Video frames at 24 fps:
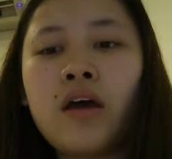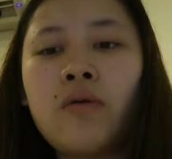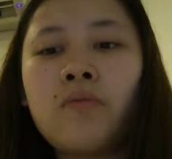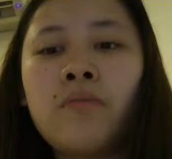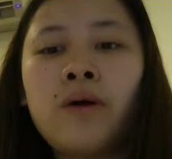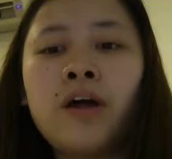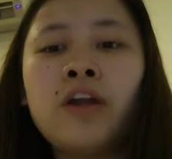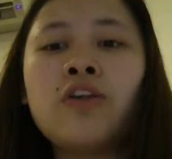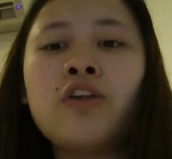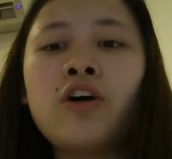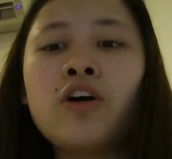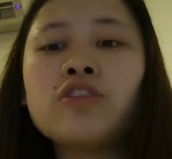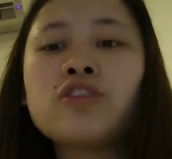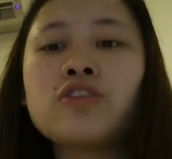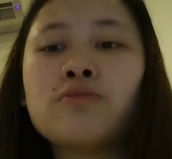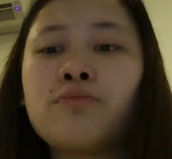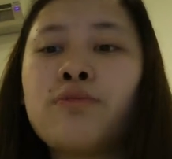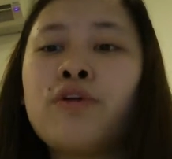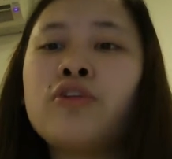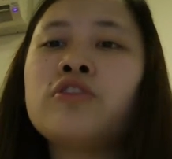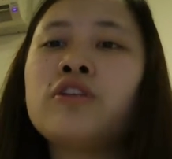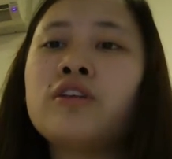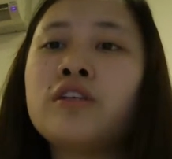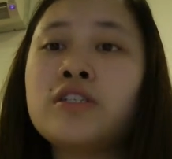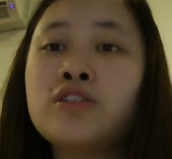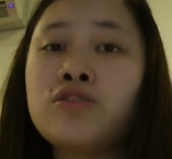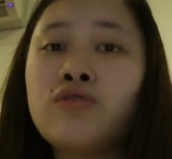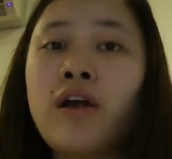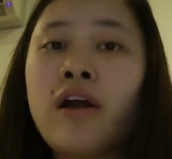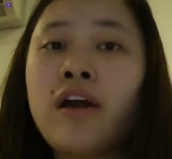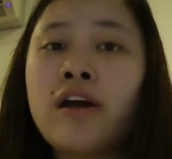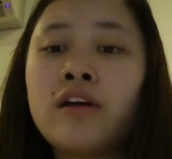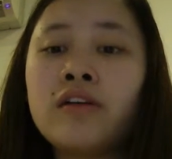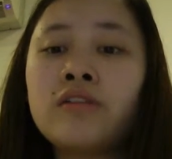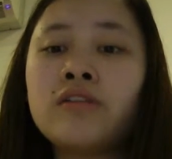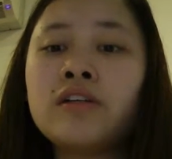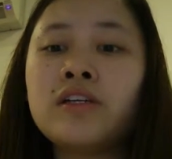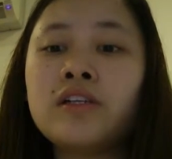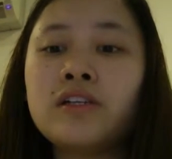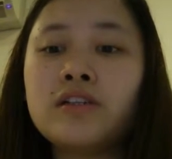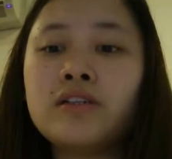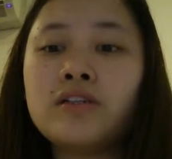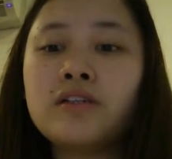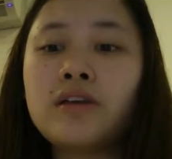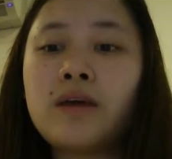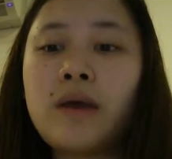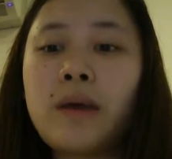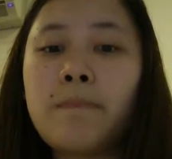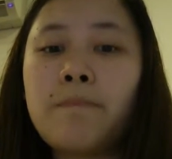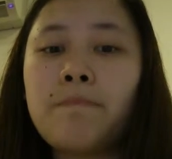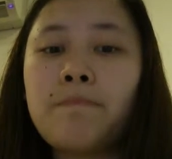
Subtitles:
but not support the Israelis.